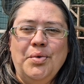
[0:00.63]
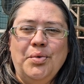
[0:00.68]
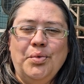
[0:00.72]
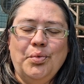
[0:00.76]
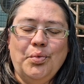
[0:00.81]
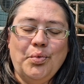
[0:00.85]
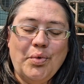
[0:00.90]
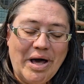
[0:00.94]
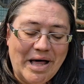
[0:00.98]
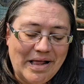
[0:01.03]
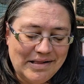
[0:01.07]

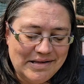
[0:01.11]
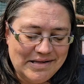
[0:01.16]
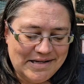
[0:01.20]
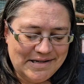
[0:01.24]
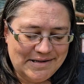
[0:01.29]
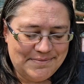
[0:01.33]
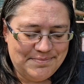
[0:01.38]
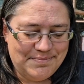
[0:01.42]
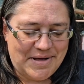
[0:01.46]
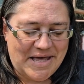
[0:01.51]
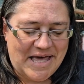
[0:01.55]

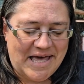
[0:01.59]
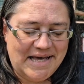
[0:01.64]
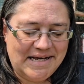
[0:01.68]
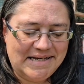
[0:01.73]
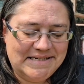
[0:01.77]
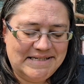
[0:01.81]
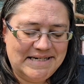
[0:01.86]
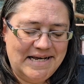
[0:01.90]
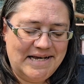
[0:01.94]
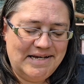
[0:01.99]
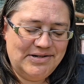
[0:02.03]
Welcome
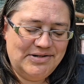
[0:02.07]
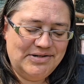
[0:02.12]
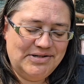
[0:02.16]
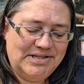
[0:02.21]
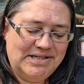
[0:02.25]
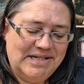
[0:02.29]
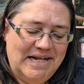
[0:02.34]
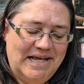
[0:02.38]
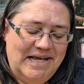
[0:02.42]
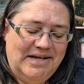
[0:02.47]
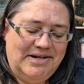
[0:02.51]
back to
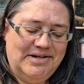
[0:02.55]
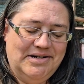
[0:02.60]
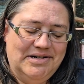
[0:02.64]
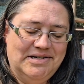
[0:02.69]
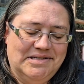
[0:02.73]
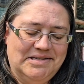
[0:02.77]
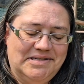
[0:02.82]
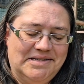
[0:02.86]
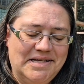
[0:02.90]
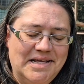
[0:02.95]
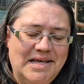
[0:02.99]
Andersen
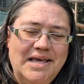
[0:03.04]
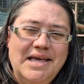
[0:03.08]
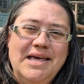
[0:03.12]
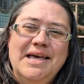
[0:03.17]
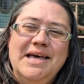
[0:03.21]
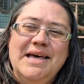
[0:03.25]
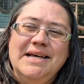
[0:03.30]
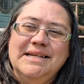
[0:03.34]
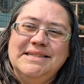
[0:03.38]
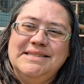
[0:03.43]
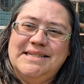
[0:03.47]
Acres.
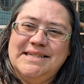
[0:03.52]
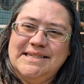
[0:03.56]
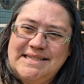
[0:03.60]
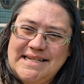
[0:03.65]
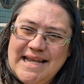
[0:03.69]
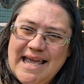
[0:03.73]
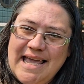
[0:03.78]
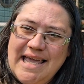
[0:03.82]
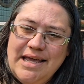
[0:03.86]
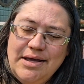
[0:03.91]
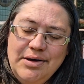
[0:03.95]

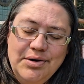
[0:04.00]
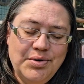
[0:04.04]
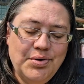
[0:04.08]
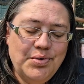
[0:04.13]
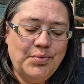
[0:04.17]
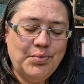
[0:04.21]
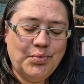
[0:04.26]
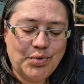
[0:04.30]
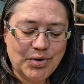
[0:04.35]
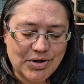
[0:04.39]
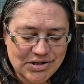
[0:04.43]
Today
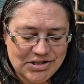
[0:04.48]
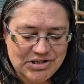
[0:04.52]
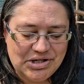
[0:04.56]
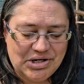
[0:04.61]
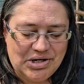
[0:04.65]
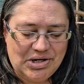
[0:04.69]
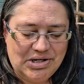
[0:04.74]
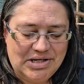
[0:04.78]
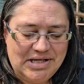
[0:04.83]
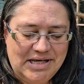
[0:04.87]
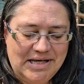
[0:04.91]
we're
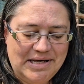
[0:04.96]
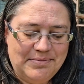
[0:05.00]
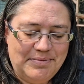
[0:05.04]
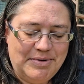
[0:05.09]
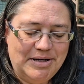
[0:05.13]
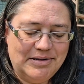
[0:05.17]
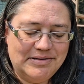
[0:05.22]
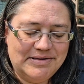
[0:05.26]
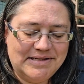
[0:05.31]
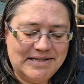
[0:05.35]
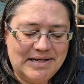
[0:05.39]
talking
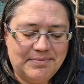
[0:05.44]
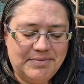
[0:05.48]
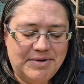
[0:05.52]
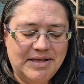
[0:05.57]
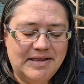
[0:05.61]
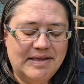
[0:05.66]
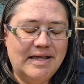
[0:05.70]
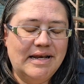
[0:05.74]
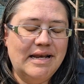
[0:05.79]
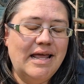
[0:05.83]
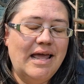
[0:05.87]
about
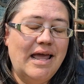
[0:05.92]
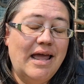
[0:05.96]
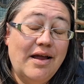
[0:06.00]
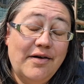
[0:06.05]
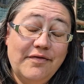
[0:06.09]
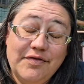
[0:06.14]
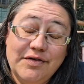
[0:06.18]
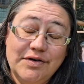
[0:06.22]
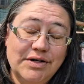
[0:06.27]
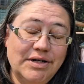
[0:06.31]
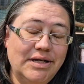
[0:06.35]
something that
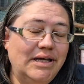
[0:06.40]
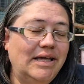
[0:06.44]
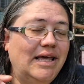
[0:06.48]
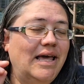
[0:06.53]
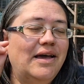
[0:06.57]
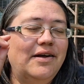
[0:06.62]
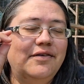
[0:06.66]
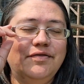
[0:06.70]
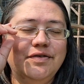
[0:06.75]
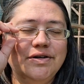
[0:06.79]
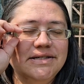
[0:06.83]

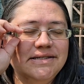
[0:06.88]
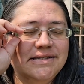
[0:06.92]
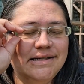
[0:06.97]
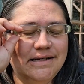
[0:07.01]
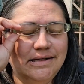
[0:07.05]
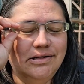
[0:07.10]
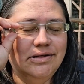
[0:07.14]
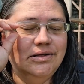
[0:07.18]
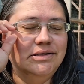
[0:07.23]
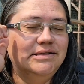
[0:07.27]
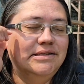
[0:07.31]
every
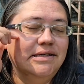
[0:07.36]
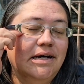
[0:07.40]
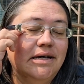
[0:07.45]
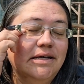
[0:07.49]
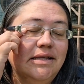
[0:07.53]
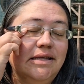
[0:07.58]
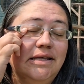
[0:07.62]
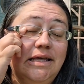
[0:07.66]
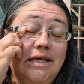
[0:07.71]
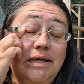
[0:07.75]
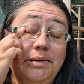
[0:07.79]
single duck
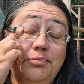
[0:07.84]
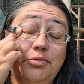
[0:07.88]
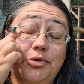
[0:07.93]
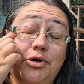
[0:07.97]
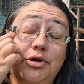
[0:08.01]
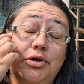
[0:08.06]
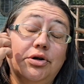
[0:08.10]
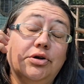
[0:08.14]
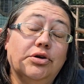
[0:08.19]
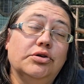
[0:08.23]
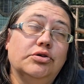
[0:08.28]

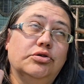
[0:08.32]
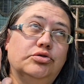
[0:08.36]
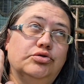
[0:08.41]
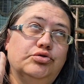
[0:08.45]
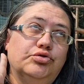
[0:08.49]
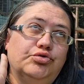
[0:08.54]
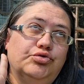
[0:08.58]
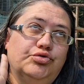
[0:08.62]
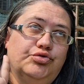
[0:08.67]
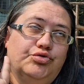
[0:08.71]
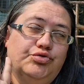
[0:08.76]
keeper
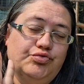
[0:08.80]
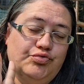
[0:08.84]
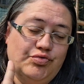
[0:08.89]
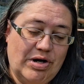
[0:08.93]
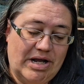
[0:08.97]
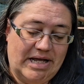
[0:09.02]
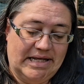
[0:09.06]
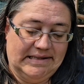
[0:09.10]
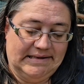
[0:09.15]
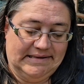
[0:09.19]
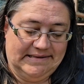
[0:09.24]

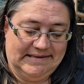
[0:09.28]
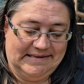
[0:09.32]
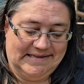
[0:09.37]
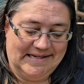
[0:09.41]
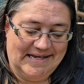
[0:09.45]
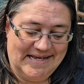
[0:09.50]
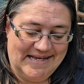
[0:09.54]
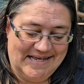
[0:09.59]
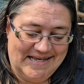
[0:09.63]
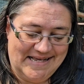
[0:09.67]
dreads.